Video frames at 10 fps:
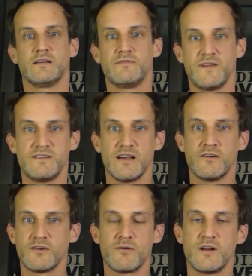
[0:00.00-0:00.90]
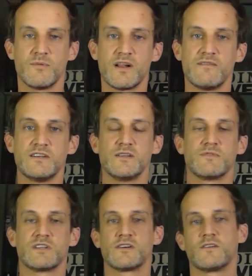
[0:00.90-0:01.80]
50, 100 quid or whatever it is you
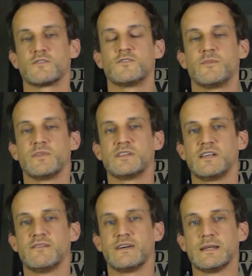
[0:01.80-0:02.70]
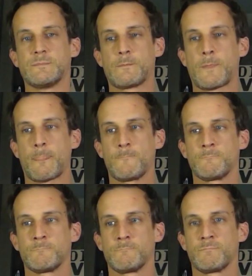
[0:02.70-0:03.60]
want to charge on top of the survey.
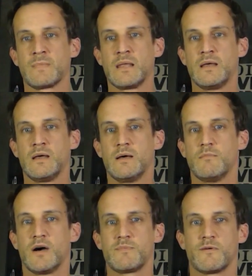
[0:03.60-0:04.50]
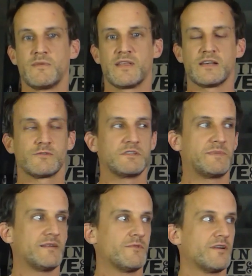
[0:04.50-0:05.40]
My problem with that has always
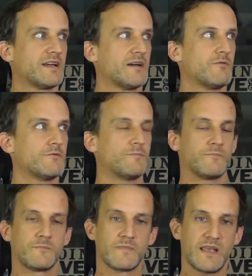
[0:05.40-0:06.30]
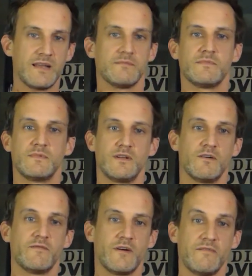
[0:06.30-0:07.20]
been, well, okay, well, again, you
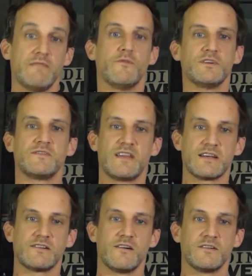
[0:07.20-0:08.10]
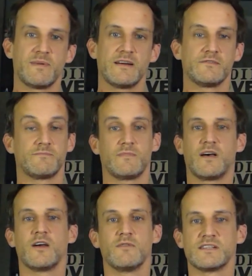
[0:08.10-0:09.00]
know, I've invoiced for the extra £100.
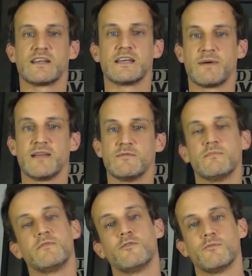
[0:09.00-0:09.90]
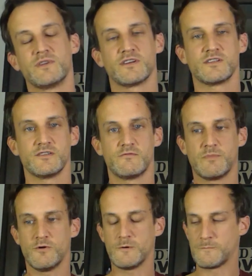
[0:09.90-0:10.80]
I always take payment before production of the
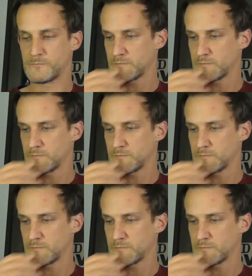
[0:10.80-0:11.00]
report.